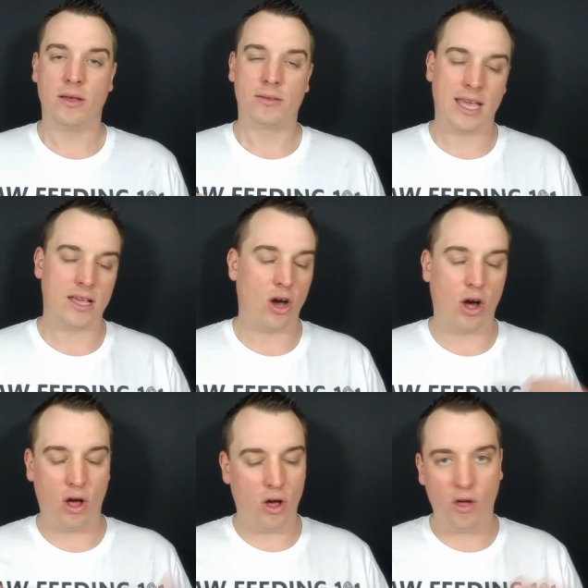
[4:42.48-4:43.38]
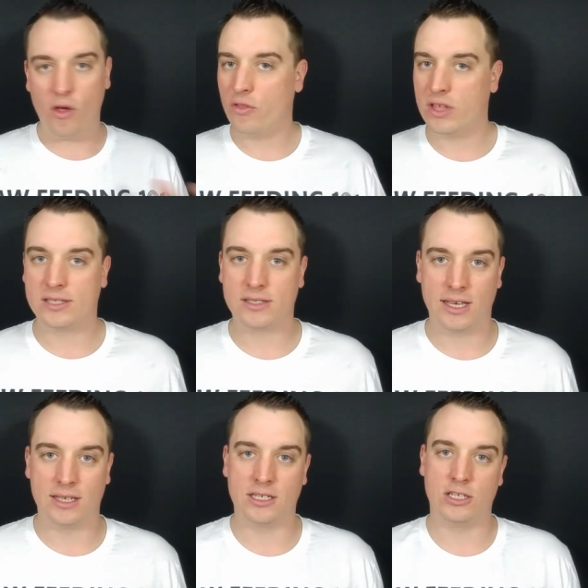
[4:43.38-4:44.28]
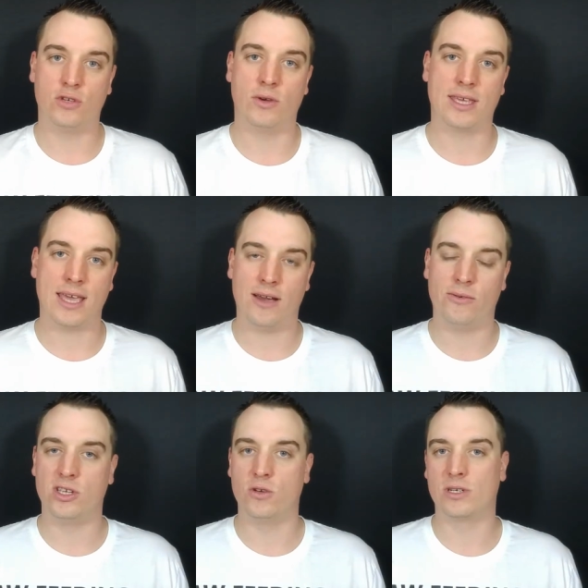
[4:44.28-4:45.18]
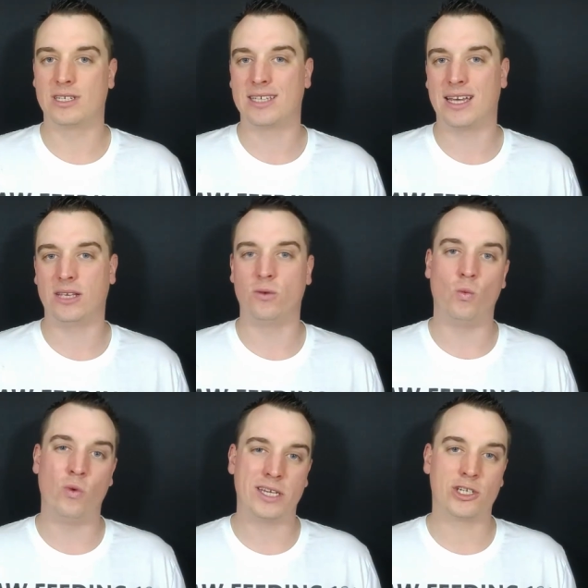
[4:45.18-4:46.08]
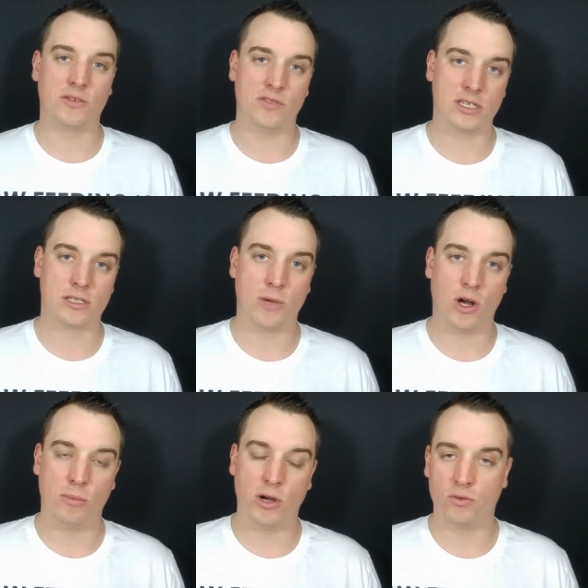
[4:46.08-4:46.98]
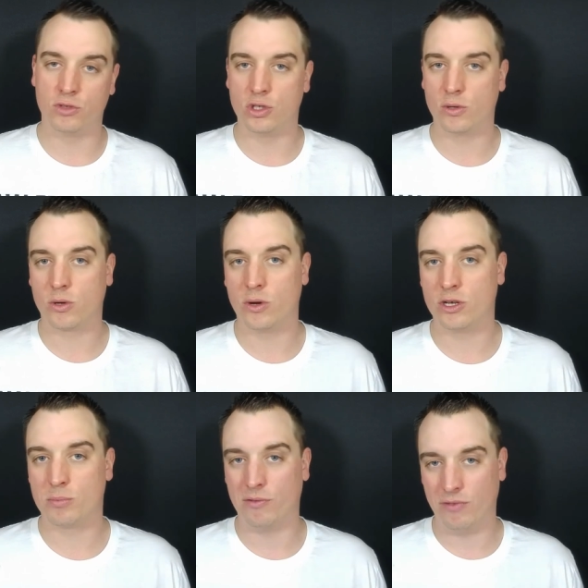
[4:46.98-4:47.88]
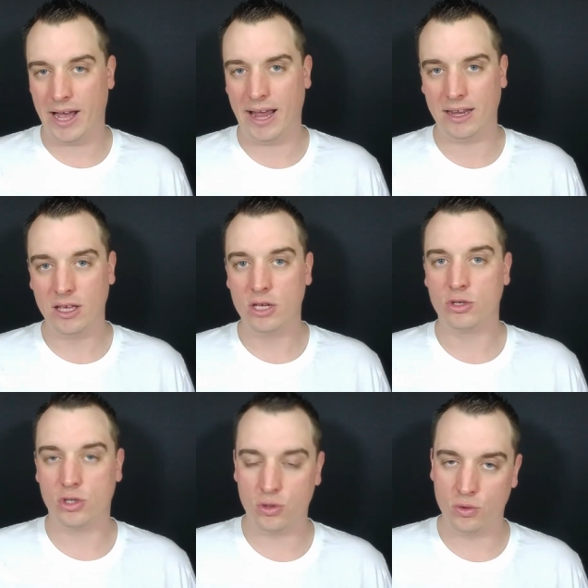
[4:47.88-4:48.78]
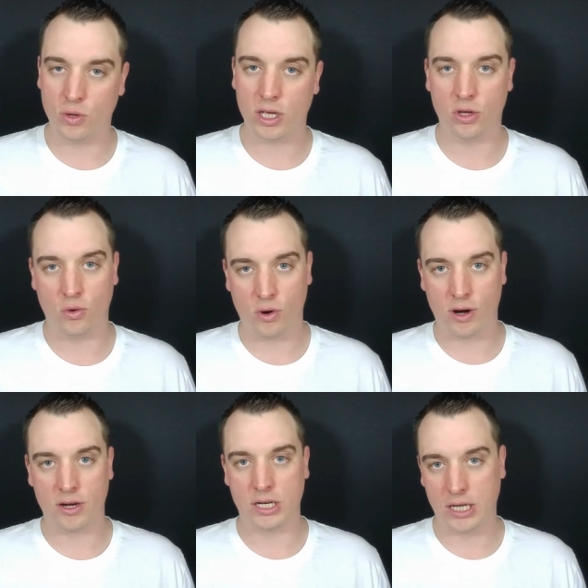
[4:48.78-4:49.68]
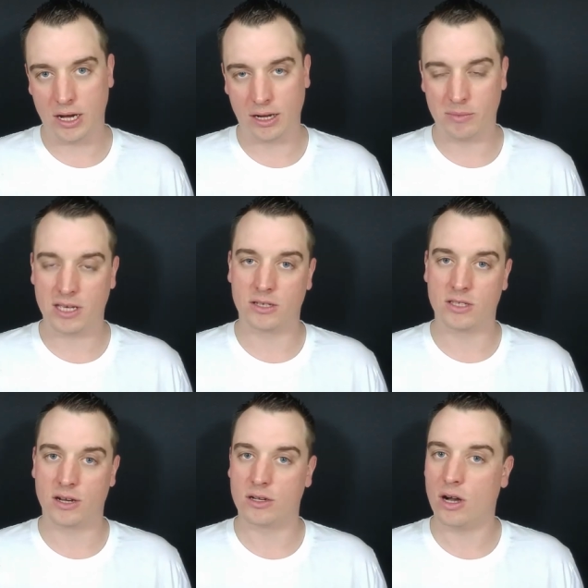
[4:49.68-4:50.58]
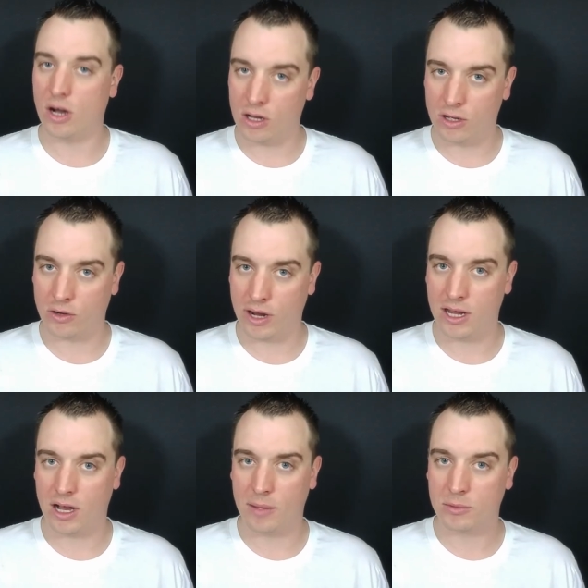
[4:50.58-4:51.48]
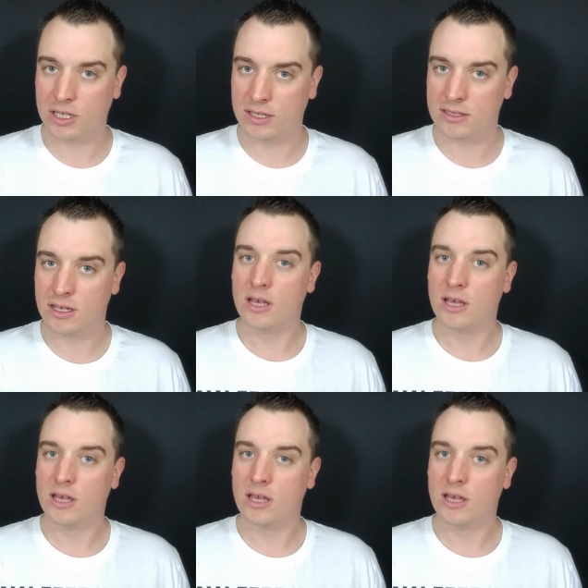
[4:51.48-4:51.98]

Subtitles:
Take all these things into account when you are deciding which of these small bones you are going to provide to your dog, because they are all great options.